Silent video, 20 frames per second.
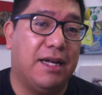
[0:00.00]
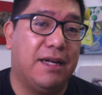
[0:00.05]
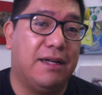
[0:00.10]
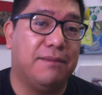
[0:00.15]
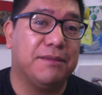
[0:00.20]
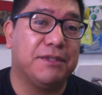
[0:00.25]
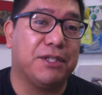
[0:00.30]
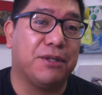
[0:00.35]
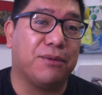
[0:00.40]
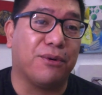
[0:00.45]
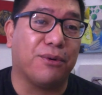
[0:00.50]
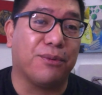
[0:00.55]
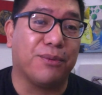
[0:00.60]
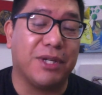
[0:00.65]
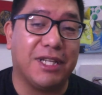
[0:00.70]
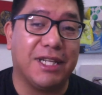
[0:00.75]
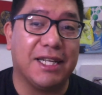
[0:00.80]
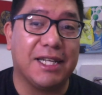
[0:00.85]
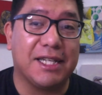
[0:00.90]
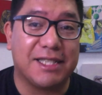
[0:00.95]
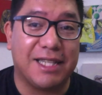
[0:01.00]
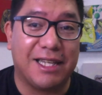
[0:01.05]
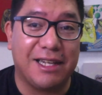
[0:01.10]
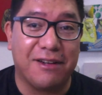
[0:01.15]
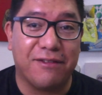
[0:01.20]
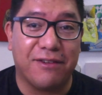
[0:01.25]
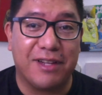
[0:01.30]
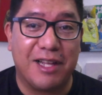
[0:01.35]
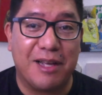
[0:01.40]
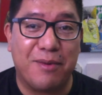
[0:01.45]
So we're really
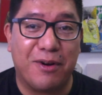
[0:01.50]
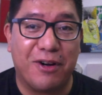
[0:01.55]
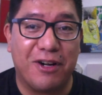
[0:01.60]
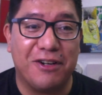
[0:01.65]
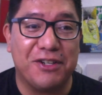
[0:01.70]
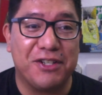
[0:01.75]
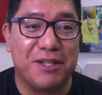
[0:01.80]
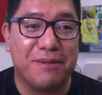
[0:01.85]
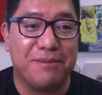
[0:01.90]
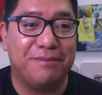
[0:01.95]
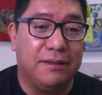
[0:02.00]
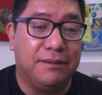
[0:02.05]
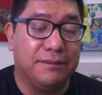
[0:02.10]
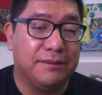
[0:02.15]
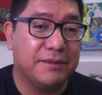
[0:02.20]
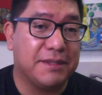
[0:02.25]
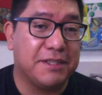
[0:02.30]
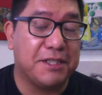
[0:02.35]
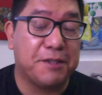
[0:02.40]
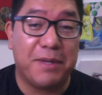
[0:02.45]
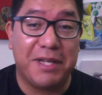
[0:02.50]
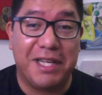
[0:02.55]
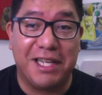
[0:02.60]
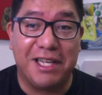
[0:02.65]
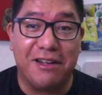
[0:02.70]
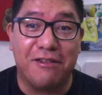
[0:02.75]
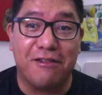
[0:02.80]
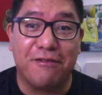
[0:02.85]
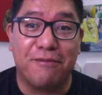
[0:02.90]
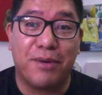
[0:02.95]
excited for that partnership.
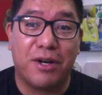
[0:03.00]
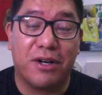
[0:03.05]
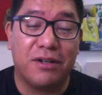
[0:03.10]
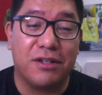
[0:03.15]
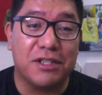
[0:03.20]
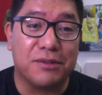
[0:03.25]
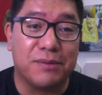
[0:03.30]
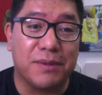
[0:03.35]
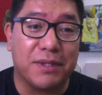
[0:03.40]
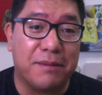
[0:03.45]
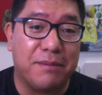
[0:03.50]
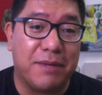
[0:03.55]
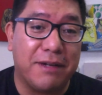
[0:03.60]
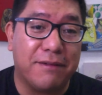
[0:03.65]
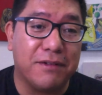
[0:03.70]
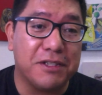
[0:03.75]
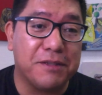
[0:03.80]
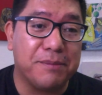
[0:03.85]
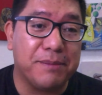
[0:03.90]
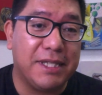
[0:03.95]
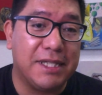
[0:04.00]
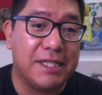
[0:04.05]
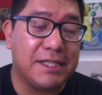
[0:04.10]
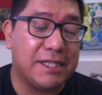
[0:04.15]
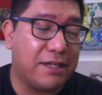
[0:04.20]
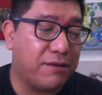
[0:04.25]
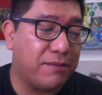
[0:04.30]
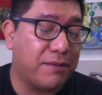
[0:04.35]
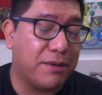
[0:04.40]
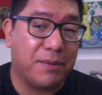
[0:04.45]
Speaking of partners with the My Voice Media
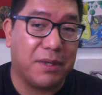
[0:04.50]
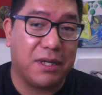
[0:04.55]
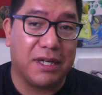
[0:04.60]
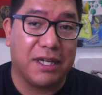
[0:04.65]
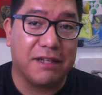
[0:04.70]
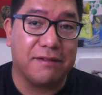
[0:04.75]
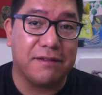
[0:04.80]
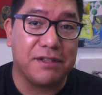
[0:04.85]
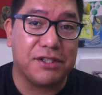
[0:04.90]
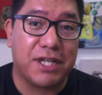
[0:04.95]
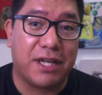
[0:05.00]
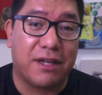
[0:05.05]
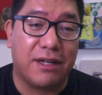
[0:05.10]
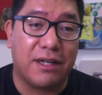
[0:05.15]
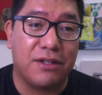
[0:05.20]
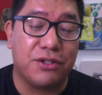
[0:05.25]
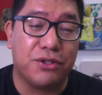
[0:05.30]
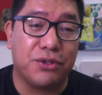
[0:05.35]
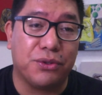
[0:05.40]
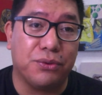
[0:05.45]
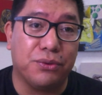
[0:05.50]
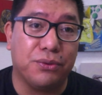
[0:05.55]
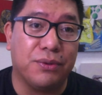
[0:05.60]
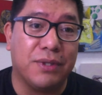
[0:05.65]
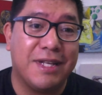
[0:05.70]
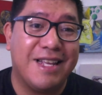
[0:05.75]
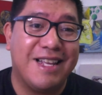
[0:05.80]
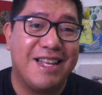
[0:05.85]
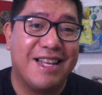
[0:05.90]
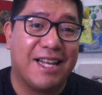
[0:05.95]
Center, we want to give a shout out
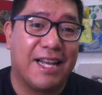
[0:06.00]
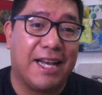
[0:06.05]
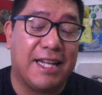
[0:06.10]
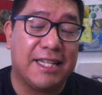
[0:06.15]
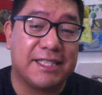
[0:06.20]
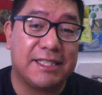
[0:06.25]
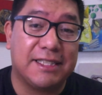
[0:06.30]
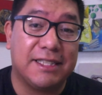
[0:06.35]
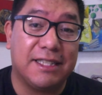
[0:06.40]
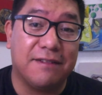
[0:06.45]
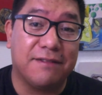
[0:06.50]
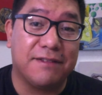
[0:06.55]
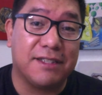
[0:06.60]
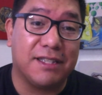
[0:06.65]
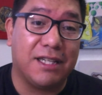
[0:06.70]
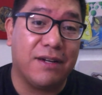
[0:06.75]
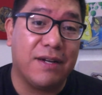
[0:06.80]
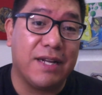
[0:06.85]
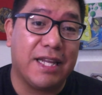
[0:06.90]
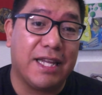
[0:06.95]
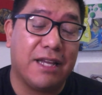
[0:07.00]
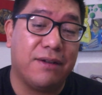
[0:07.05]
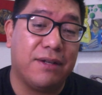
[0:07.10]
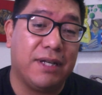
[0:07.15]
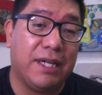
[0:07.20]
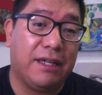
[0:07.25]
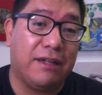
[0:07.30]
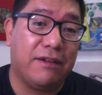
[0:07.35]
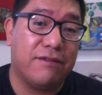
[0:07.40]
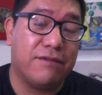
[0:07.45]
to CASA of Tulare
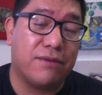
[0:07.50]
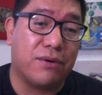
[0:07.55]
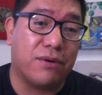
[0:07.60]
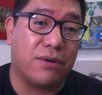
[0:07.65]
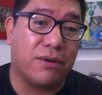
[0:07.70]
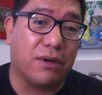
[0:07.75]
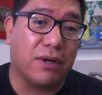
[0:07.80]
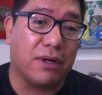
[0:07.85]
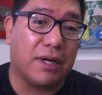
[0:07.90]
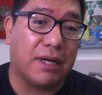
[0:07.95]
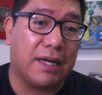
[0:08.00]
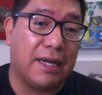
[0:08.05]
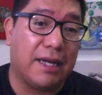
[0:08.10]
County for